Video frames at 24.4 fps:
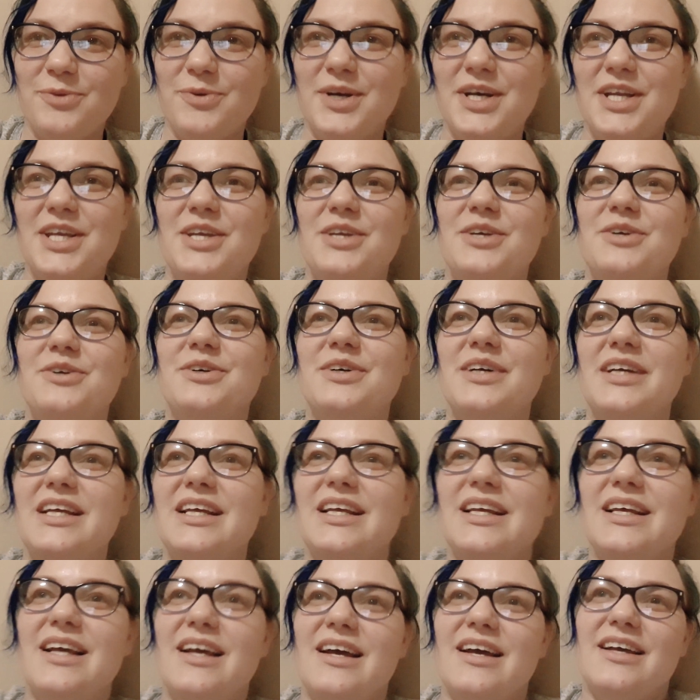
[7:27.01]
What do you,
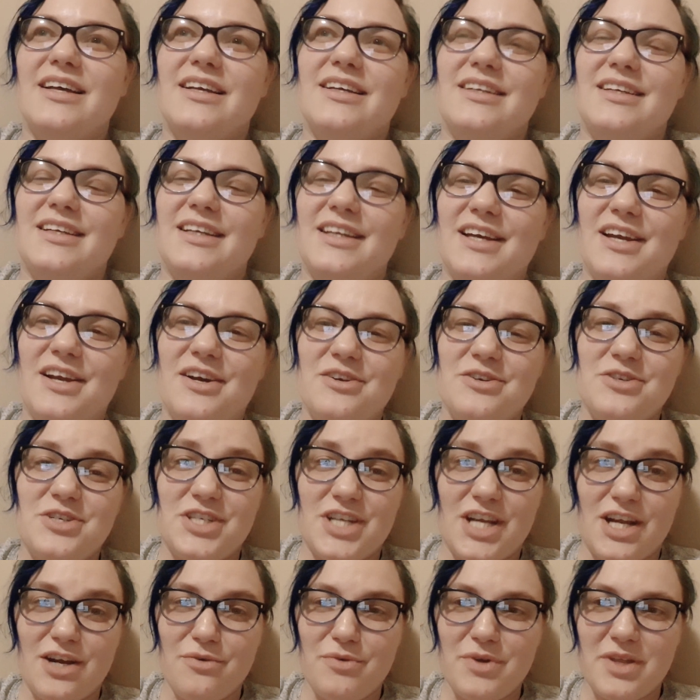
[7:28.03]
you know,
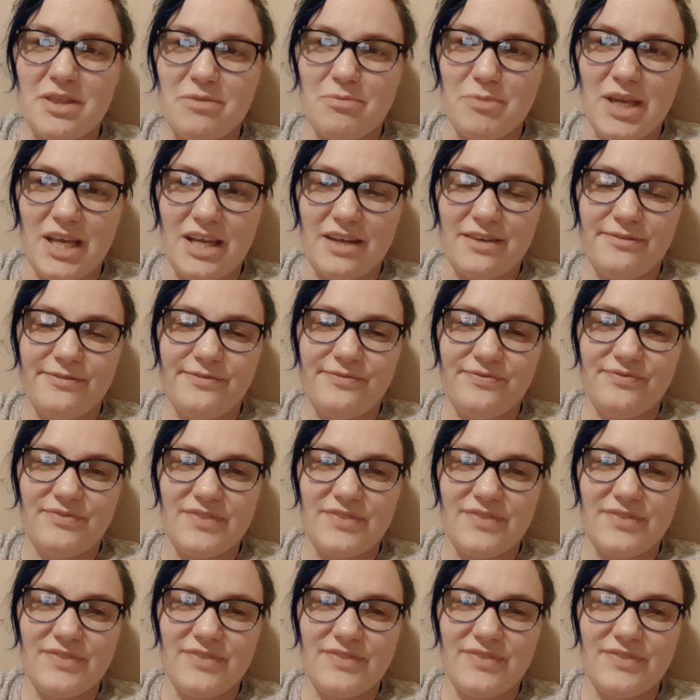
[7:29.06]
share with me?